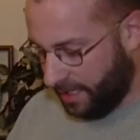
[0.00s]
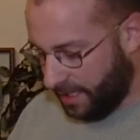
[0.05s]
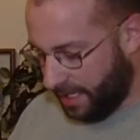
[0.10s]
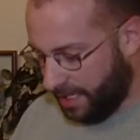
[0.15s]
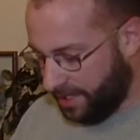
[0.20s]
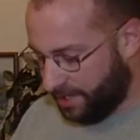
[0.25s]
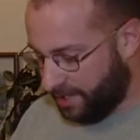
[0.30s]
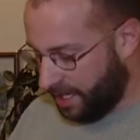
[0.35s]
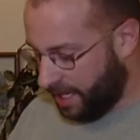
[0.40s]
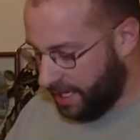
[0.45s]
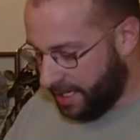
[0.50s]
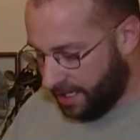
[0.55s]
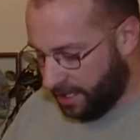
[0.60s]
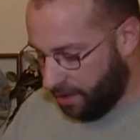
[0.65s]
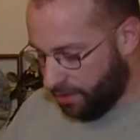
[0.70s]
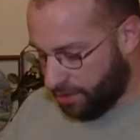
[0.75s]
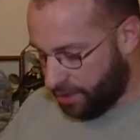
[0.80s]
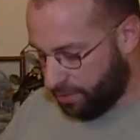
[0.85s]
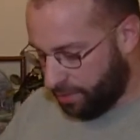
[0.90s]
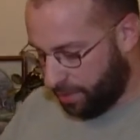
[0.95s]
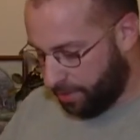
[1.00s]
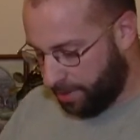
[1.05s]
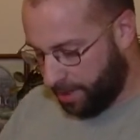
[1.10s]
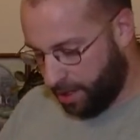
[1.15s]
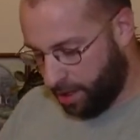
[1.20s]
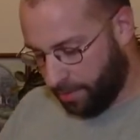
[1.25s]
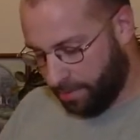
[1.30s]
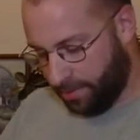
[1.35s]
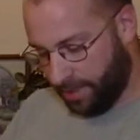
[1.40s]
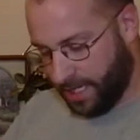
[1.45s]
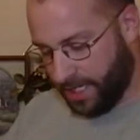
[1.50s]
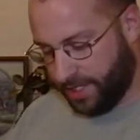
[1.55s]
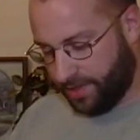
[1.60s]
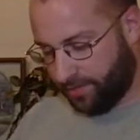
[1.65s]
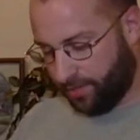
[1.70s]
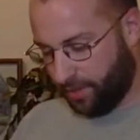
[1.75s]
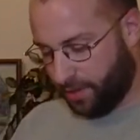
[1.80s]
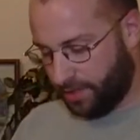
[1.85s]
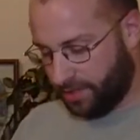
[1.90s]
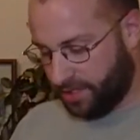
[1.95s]
He said he goes to prepare a place
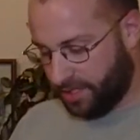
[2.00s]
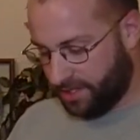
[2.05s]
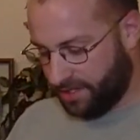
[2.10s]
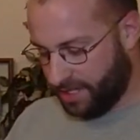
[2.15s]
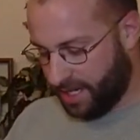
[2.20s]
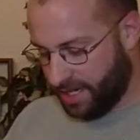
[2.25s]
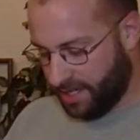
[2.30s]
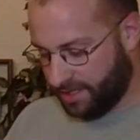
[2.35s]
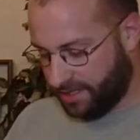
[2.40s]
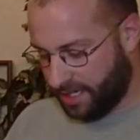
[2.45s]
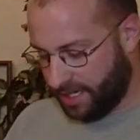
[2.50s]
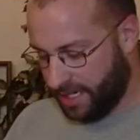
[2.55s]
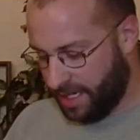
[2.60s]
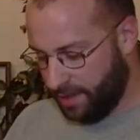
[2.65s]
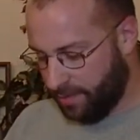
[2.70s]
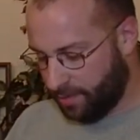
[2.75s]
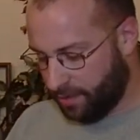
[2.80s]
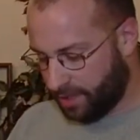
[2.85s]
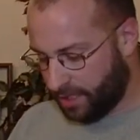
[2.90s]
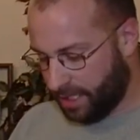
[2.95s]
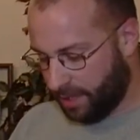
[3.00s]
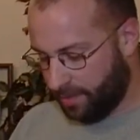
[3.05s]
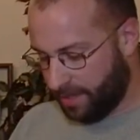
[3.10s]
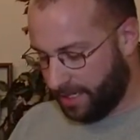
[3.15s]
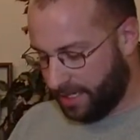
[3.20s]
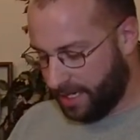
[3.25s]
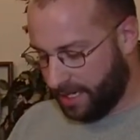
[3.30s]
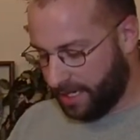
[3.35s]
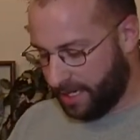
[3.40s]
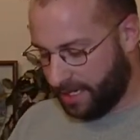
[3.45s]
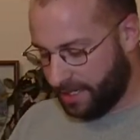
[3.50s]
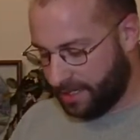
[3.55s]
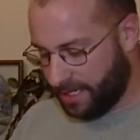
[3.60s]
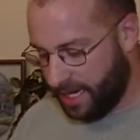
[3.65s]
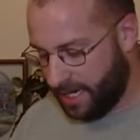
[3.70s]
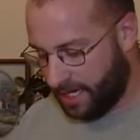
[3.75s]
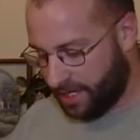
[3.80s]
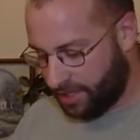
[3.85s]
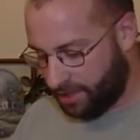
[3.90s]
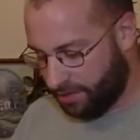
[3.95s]
for us. It says that he will come again and
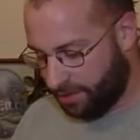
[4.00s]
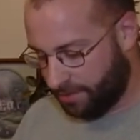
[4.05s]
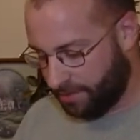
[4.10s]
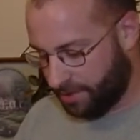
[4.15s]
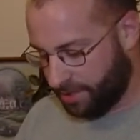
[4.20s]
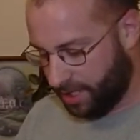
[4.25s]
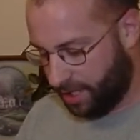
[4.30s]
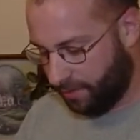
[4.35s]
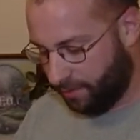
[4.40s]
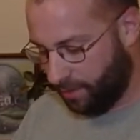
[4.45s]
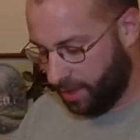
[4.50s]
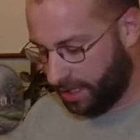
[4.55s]
take us to himself.